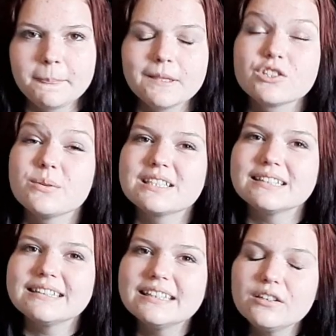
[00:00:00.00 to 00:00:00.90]
So it's a
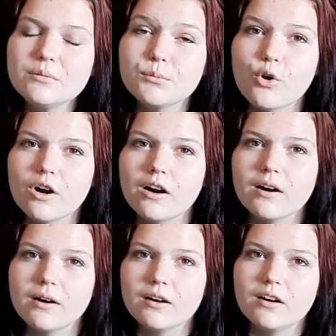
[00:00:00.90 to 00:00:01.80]
little
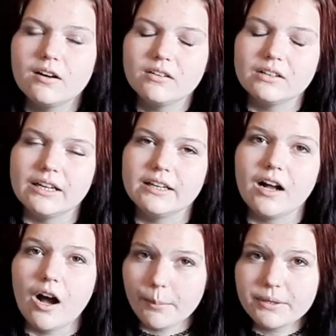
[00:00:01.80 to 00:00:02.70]
more like
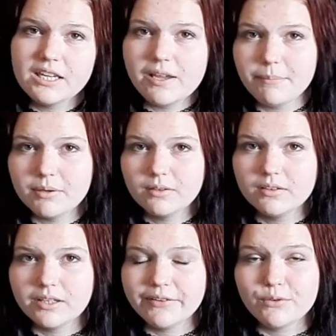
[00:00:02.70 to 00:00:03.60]
upkeep
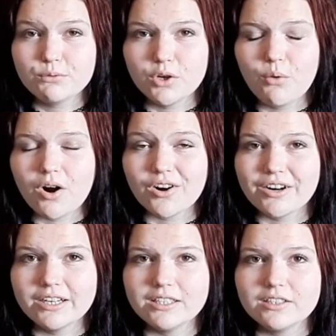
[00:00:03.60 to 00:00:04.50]
if you don't
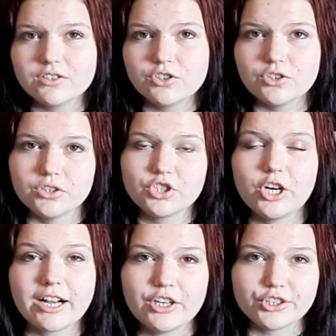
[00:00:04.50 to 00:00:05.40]
already just
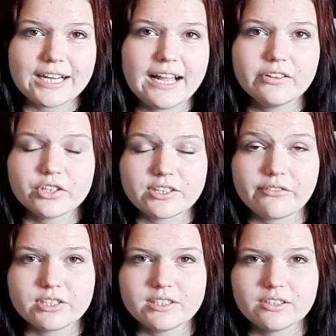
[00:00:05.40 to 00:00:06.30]
check on your cat litters
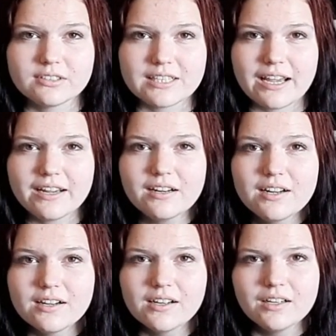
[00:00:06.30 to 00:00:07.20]
every single day.
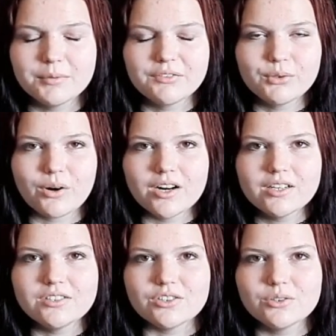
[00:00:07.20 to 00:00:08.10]
But if you
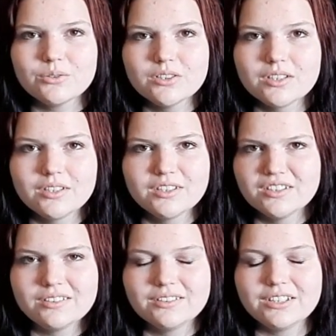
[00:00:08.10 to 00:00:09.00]
already do,
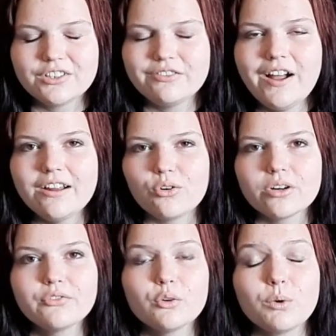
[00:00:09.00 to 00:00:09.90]
then you're fine. Or
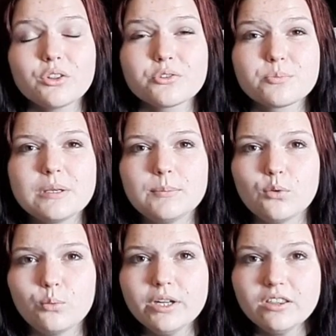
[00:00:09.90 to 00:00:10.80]
if you're one of those
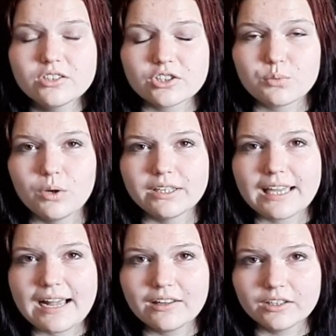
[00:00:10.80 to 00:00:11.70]
people with just one
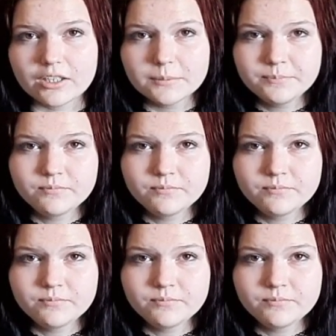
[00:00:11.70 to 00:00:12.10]
cat litter,